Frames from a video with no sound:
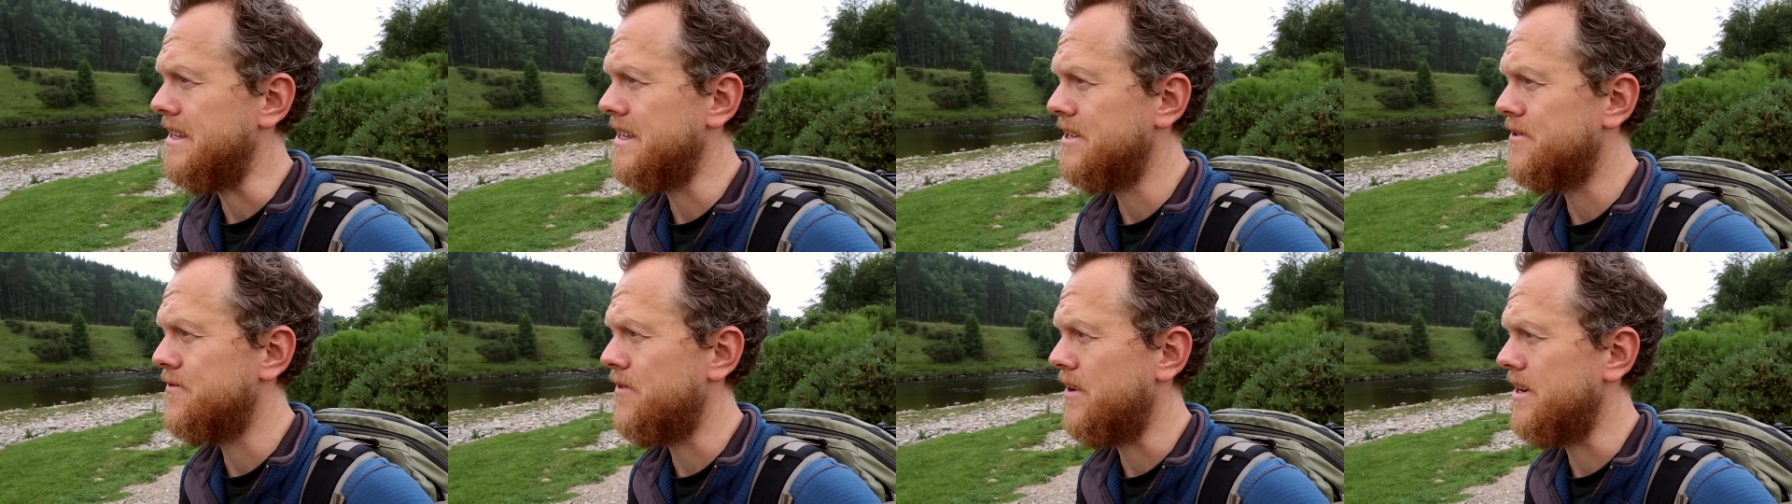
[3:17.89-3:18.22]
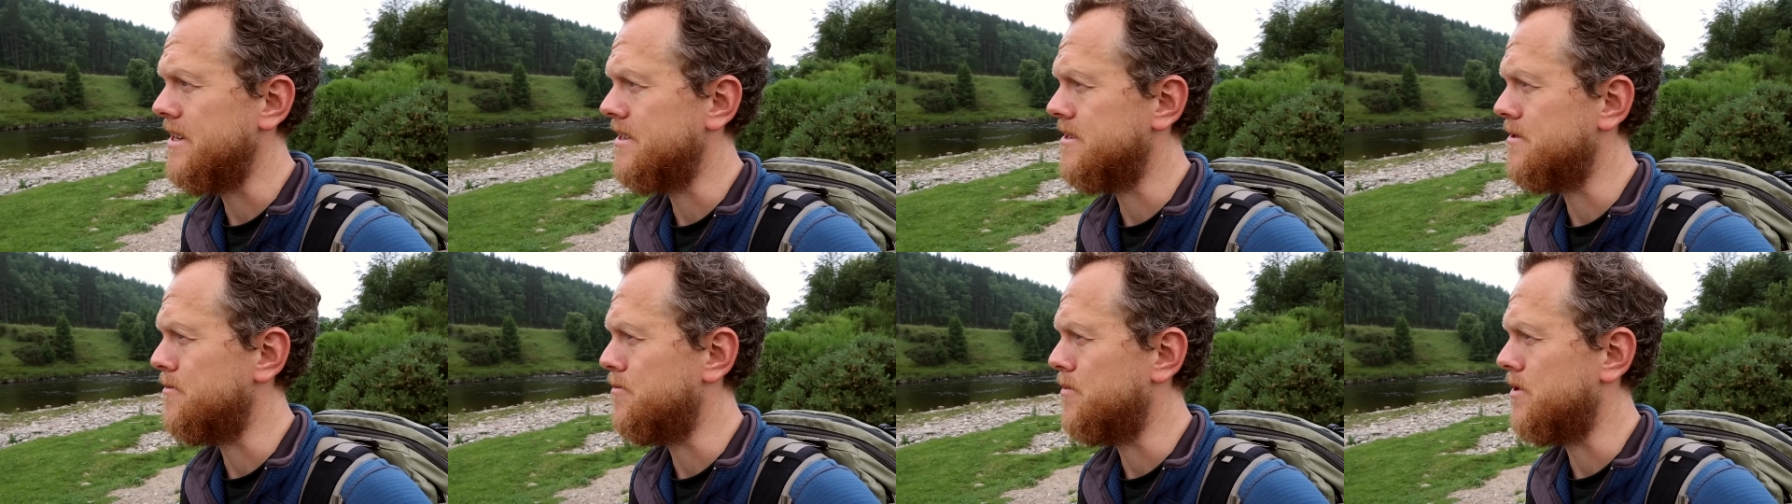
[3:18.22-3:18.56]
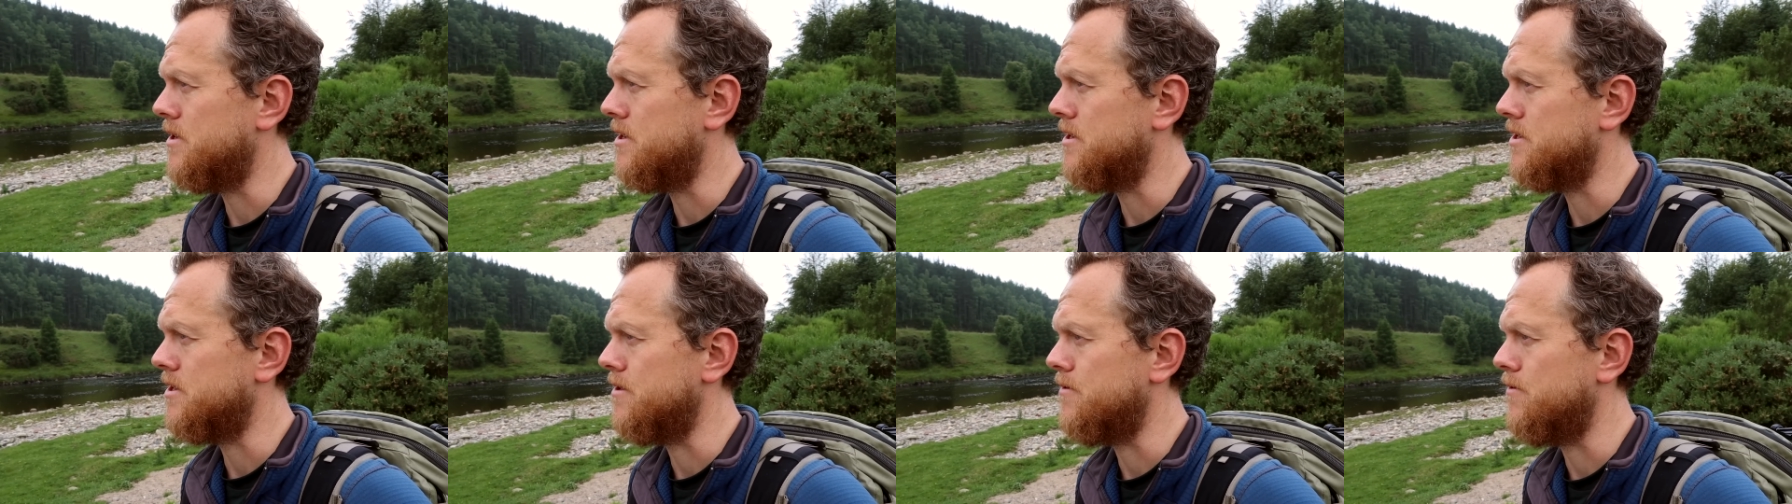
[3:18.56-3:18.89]
Let's find some
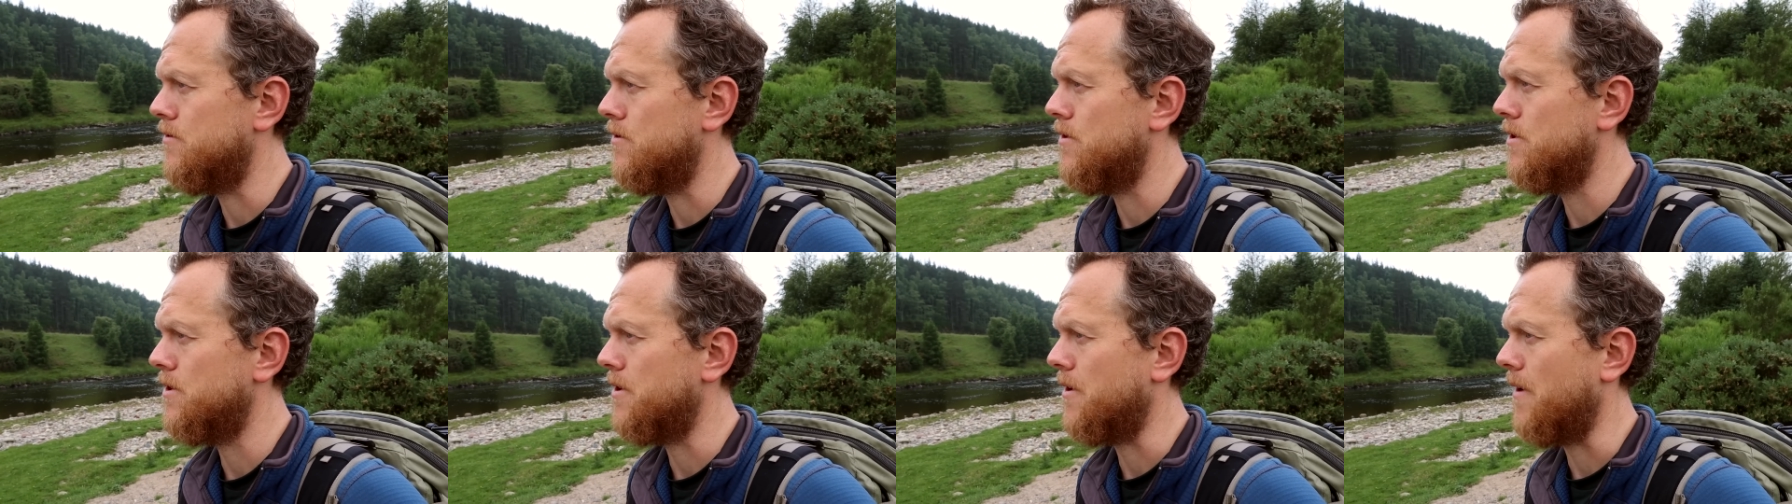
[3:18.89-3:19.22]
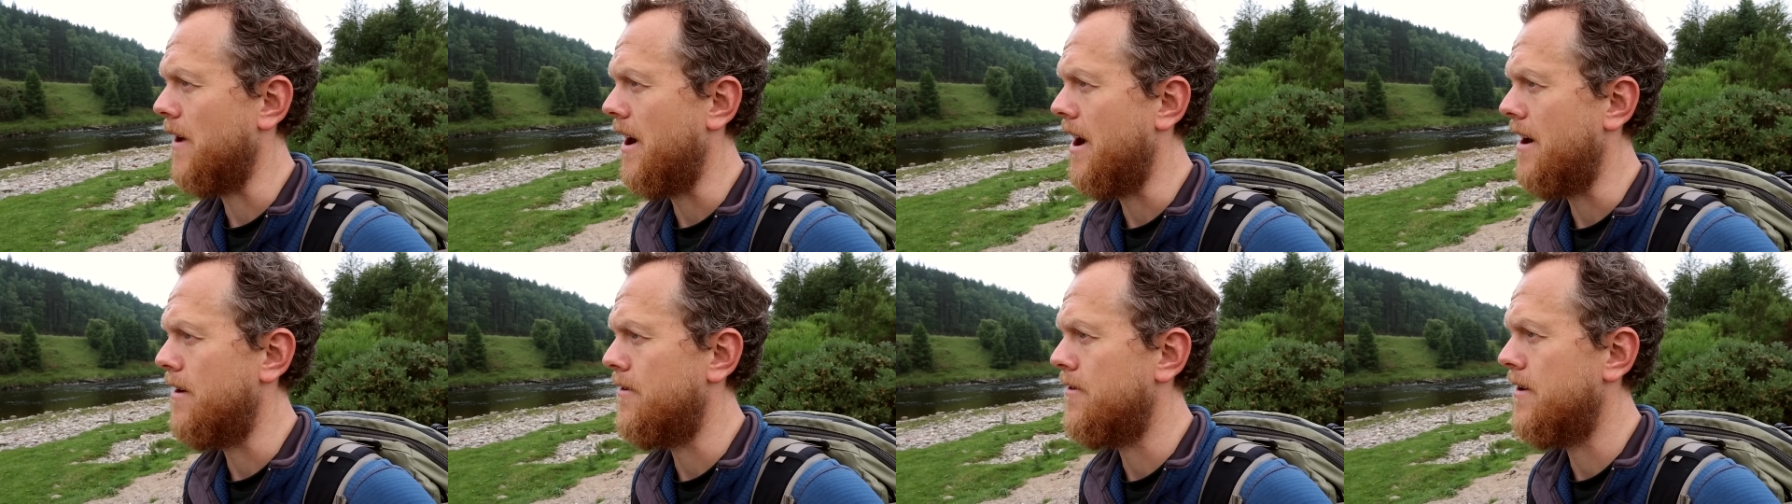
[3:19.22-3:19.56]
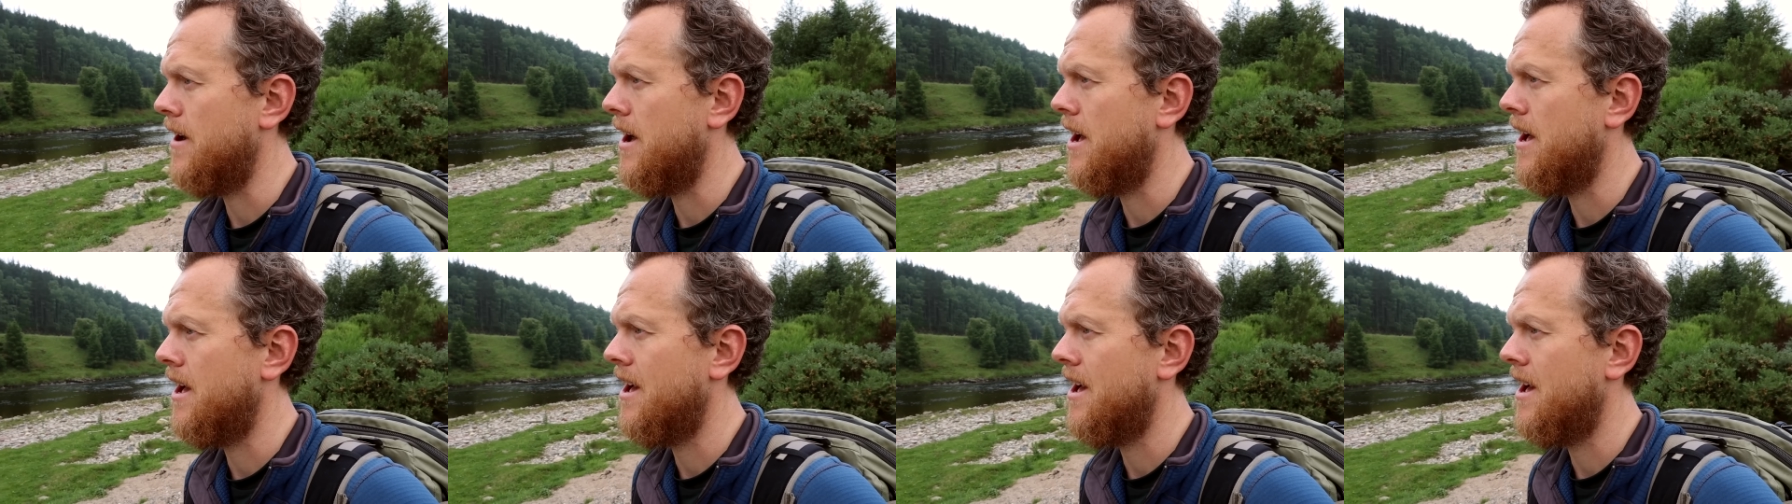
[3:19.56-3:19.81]
birds to photograph.